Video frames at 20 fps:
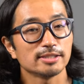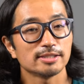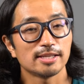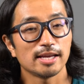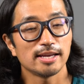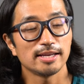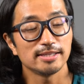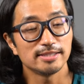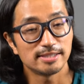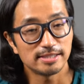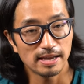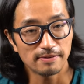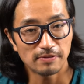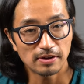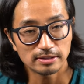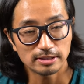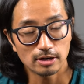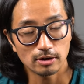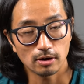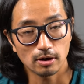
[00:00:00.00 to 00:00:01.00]
are staying safe
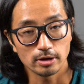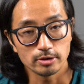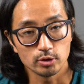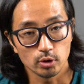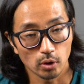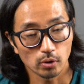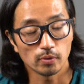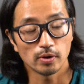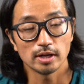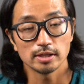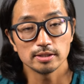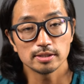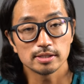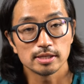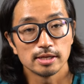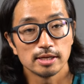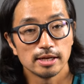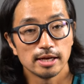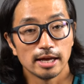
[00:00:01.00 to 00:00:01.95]
out there on your runs,